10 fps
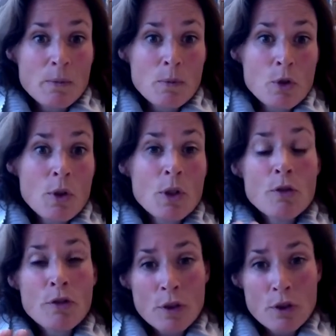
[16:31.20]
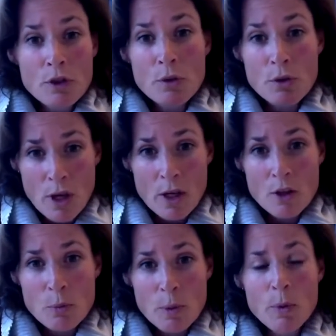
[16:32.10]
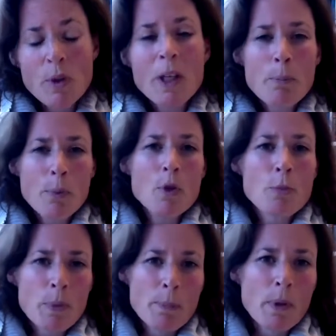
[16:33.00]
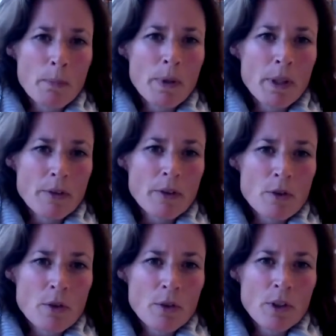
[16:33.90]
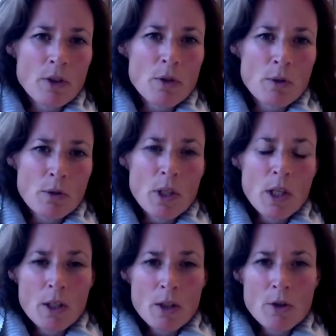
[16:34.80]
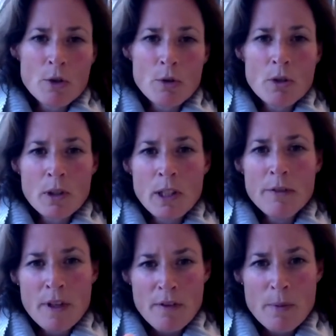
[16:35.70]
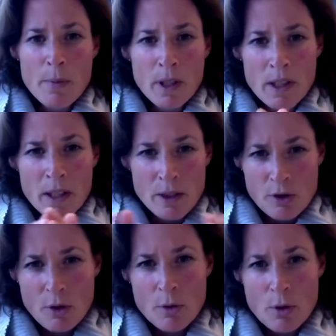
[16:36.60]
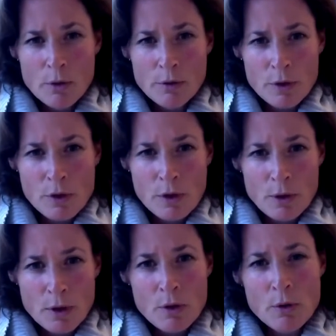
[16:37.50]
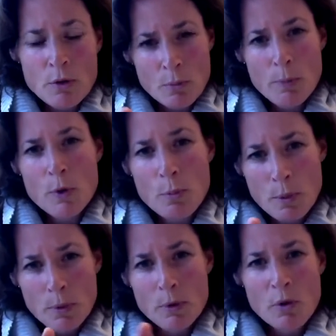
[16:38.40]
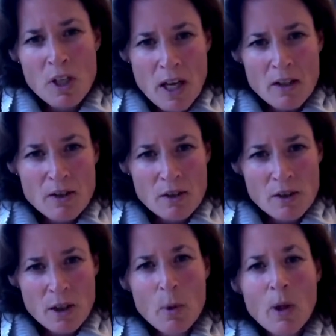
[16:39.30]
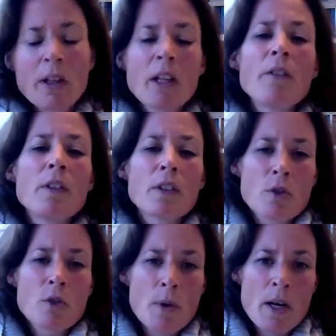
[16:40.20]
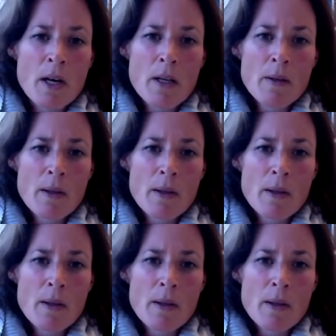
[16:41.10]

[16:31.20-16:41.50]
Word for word: So you first should ask people, you can push people a bit. It's not that you should leave everybody in its own comfort zone. It's good to push people to the edge and say, well, give it a try.